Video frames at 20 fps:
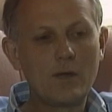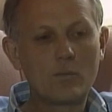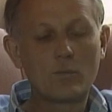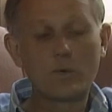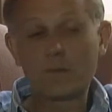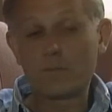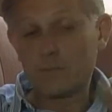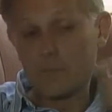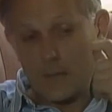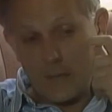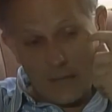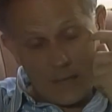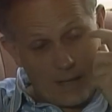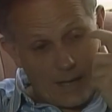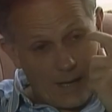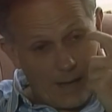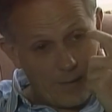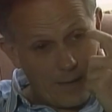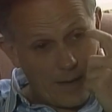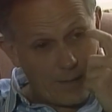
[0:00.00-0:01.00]
Well,
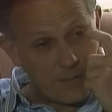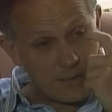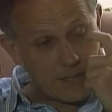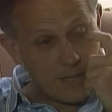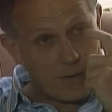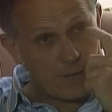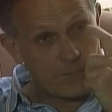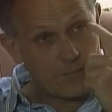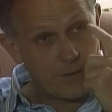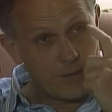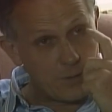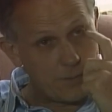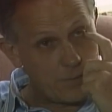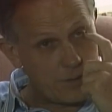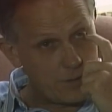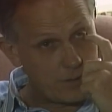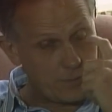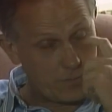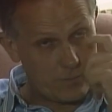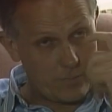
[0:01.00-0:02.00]
I must say I was very
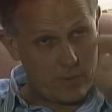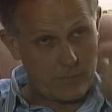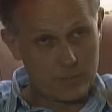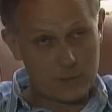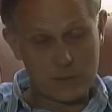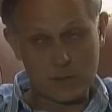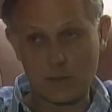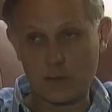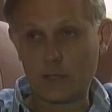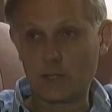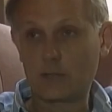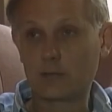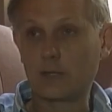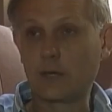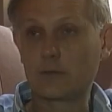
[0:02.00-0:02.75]
impressed with Mappinsula.